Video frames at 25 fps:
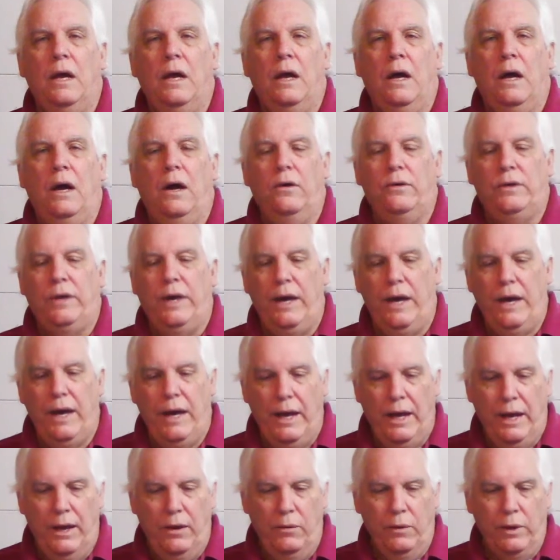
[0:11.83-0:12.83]

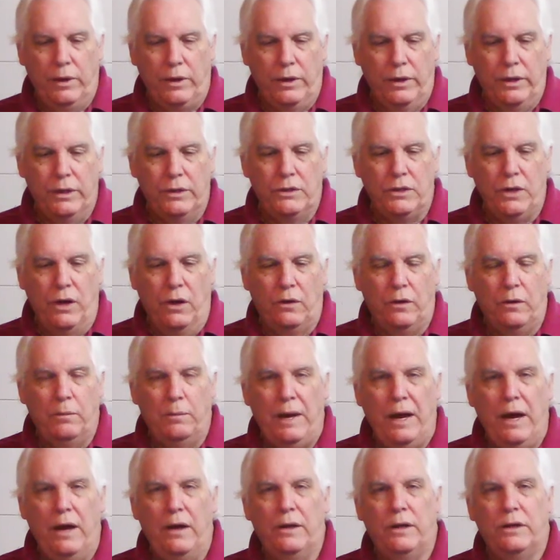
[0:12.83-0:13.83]
Okay, we're going to talk
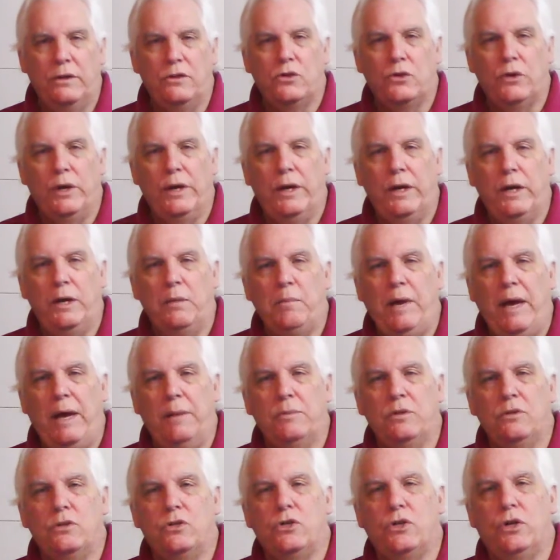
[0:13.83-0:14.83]
about at Trinity
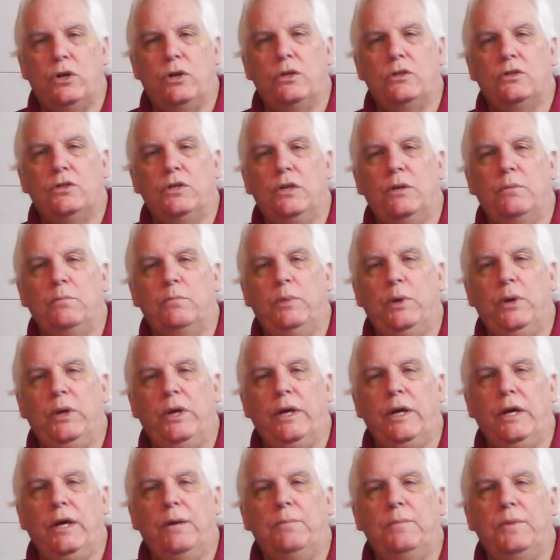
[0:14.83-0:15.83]
Baptist Church and
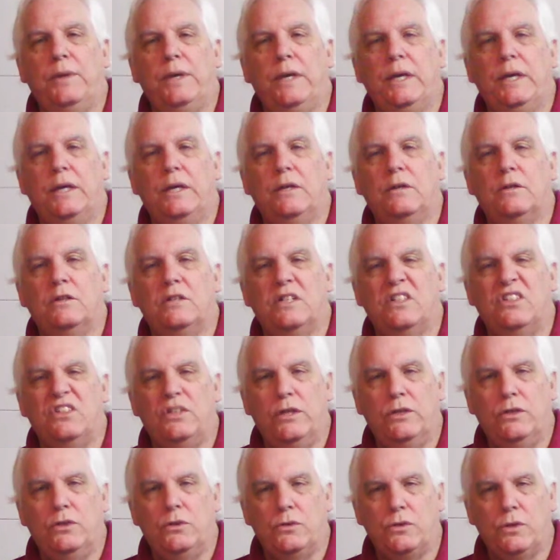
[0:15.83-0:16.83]
putting up the
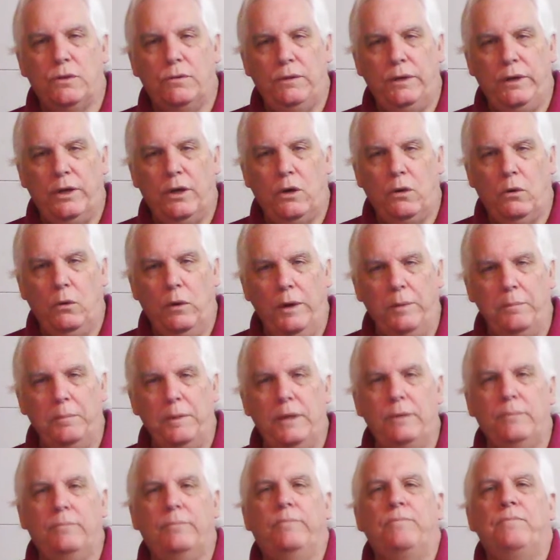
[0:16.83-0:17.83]
essentials of the
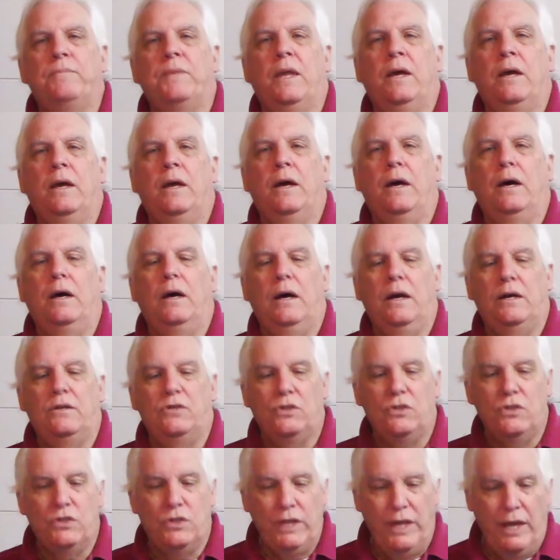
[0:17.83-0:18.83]
equipment. As
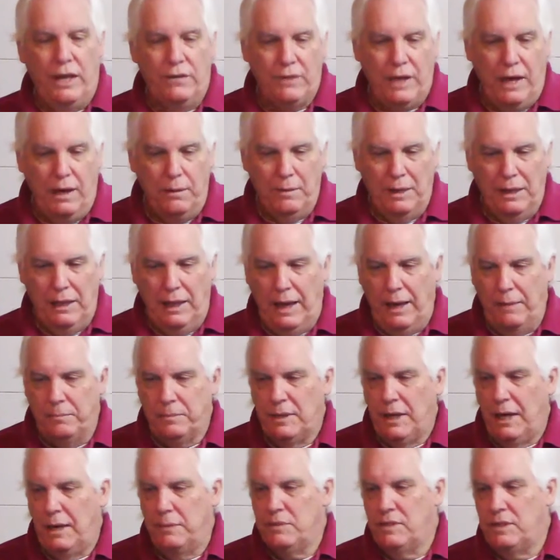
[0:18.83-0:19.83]
you see, I've got my
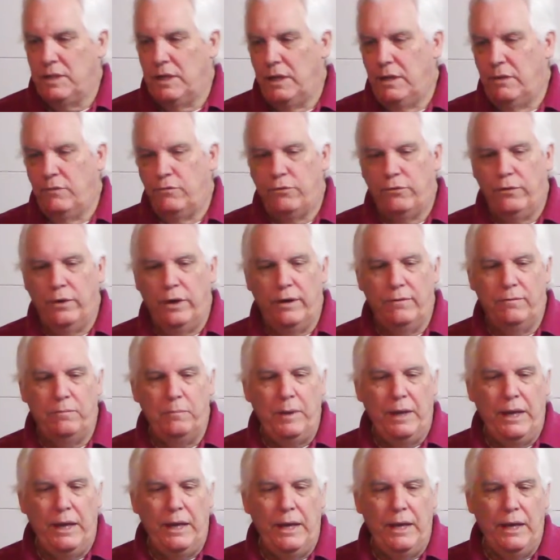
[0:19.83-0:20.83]
laptop sitting in front of
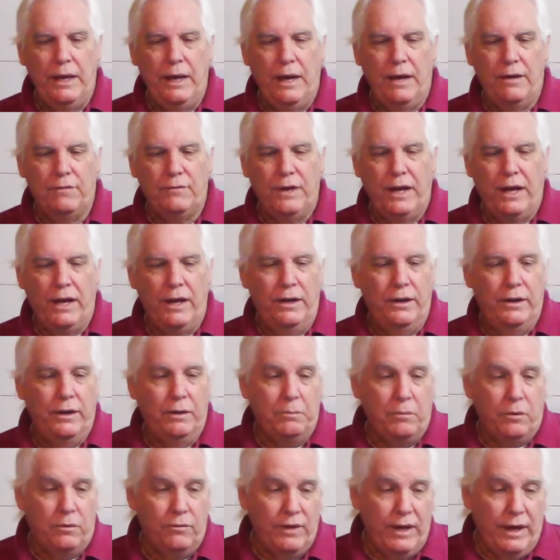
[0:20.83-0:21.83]
me. I've got a
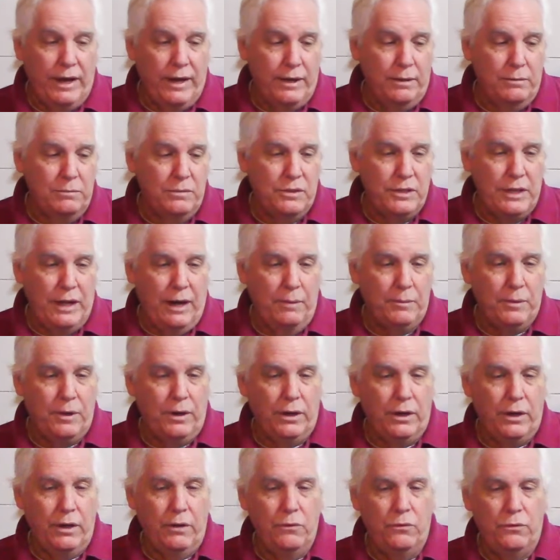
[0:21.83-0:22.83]
number of items that I'm going
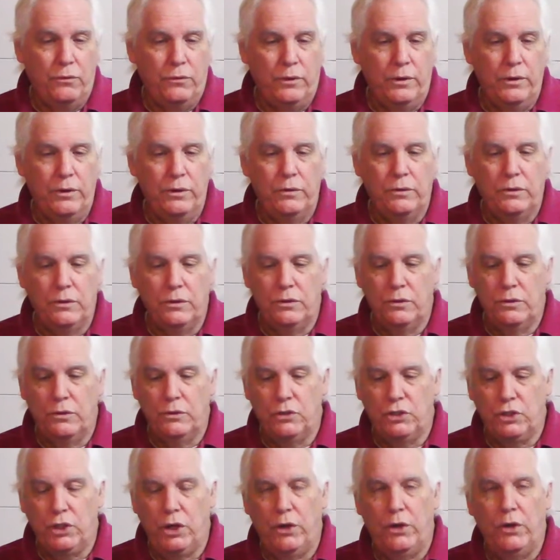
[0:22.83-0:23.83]
to go through to
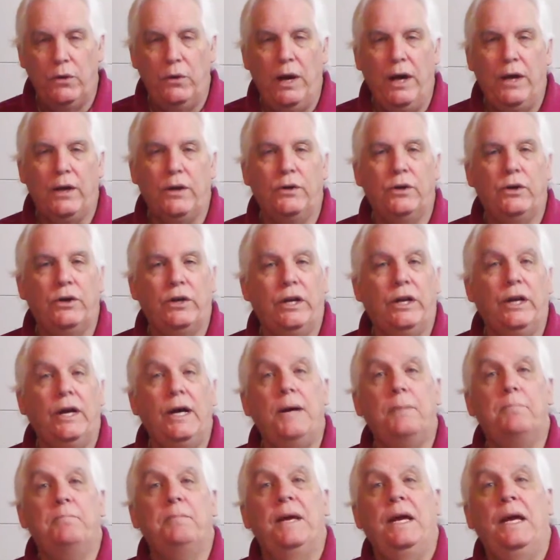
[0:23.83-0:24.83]
show you how to hook it
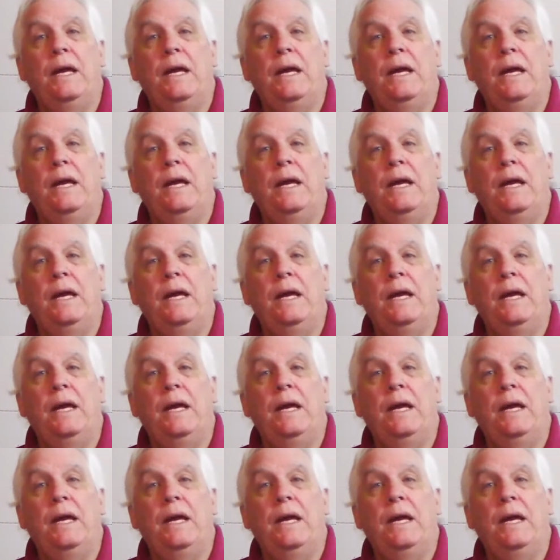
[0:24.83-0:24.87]
up.